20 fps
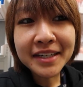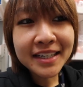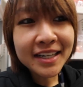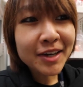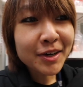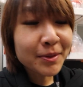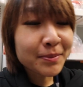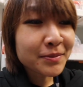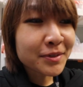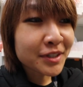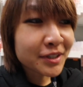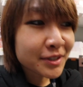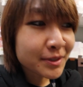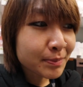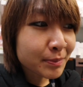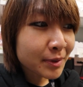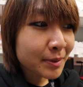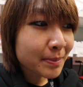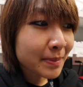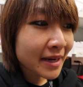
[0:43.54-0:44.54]
Right now I'm
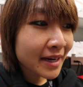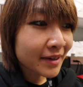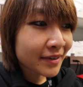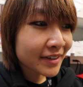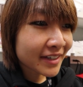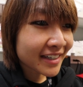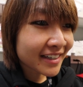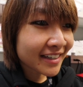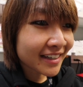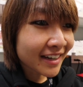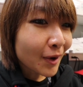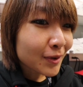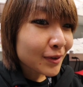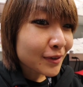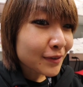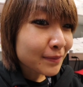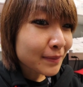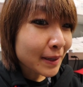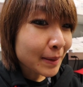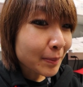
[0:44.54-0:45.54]
just preparing
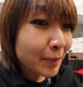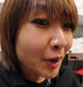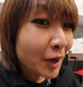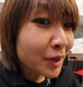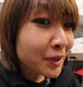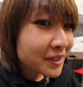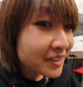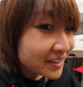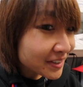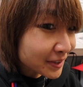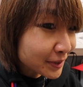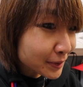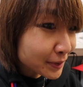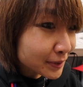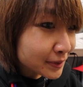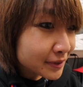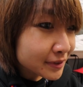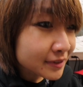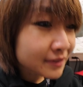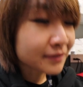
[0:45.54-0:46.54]
all of my
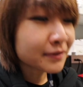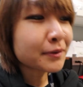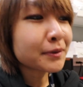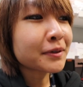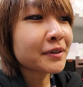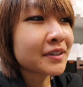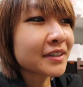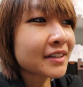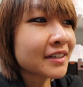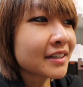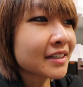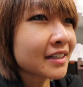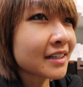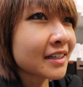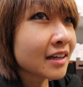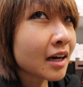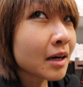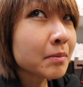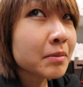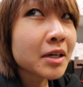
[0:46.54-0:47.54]
particles for
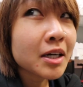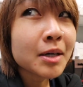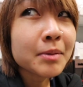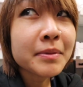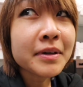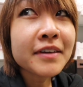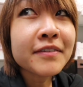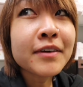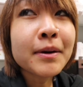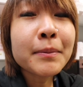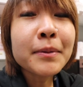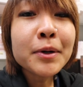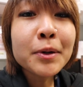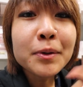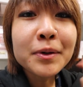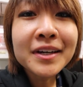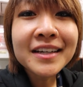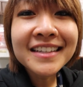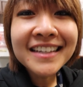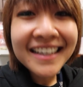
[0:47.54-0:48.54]
the upcoming
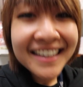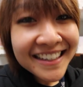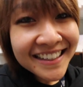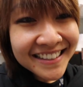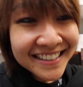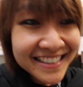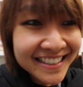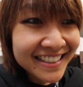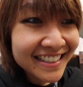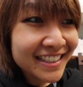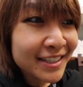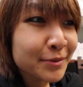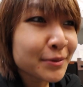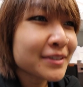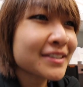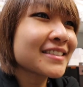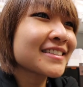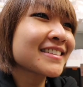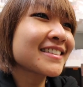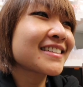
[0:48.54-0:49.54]
pharmacokinetic study,
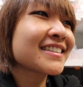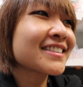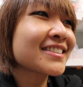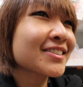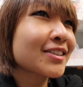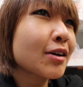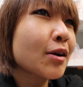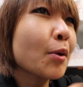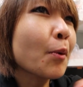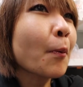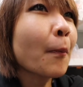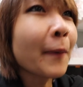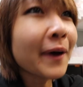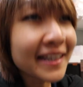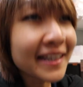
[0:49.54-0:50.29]
which is gonna start on